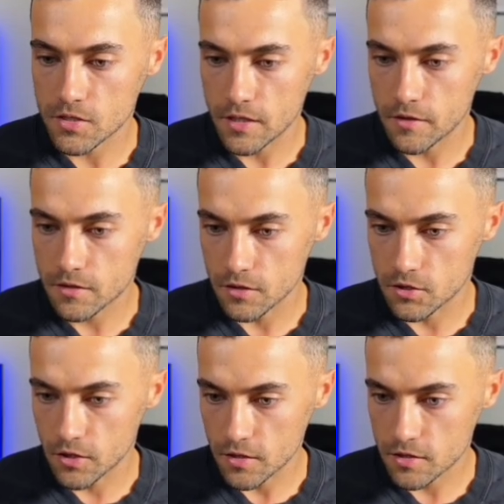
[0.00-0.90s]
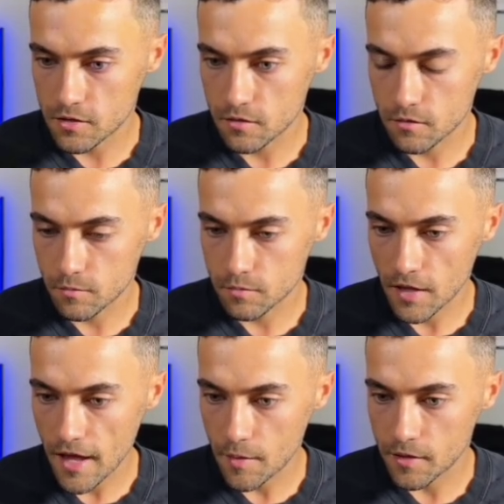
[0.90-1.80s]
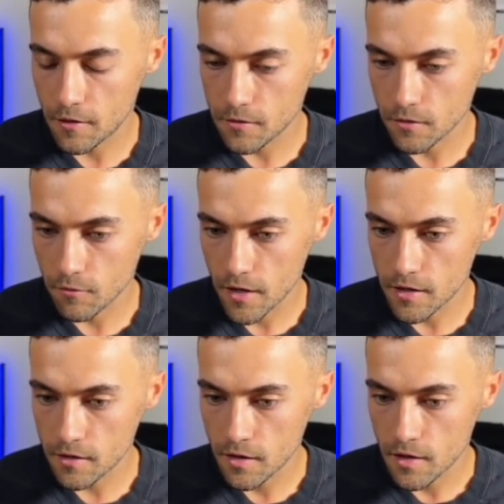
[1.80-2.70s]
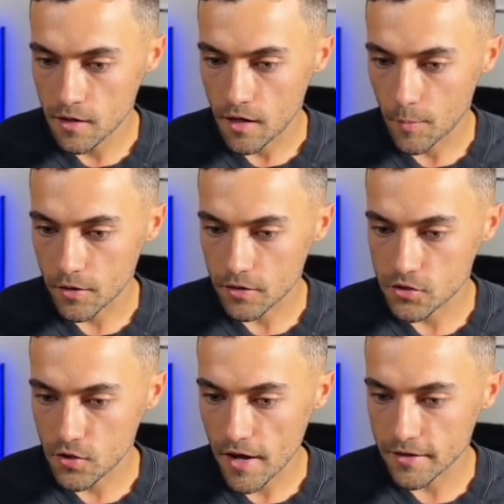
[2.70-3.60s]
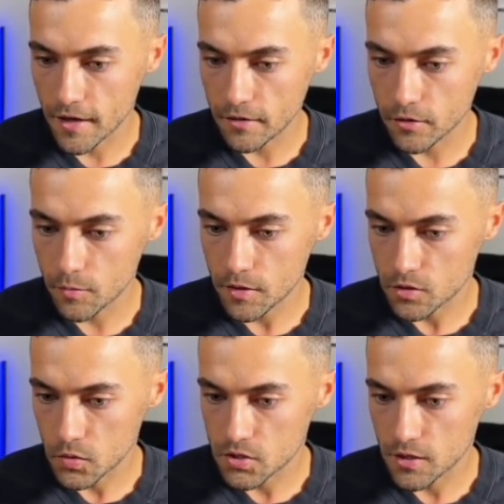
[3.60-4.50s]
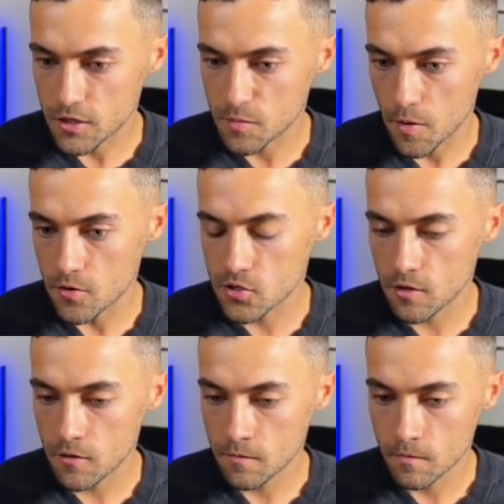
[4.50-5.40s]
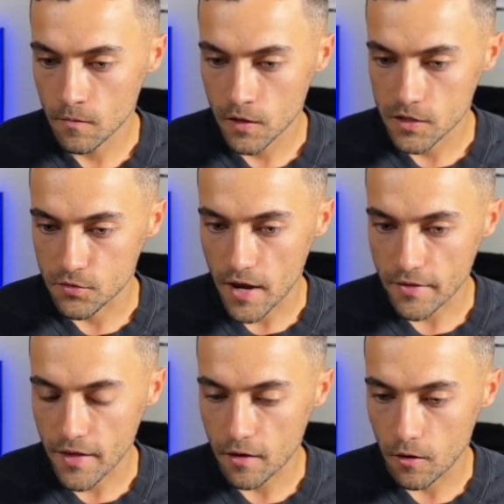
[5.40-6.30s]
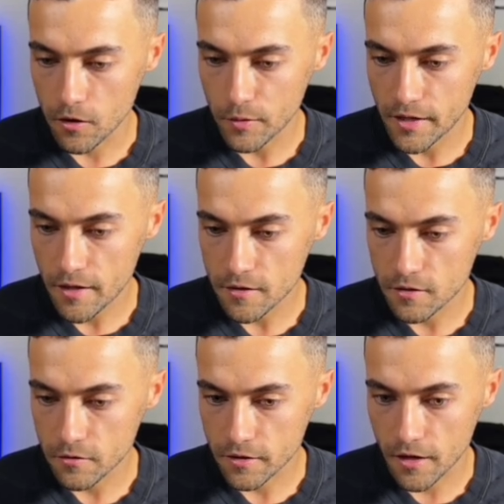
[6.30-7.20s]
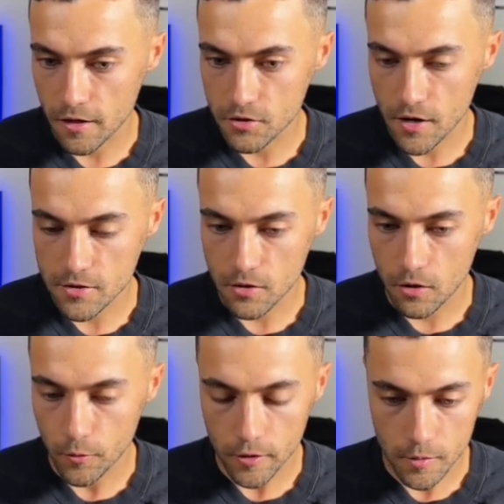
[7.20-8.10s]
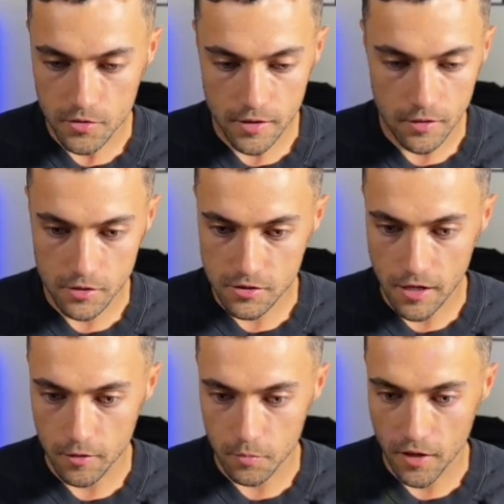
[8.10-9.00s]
is in this adjust tab here on the right, I'm gonna just drag down a little bit till we see exposure, drag that all the way down and turn the contrast all the way up. So now it's a solid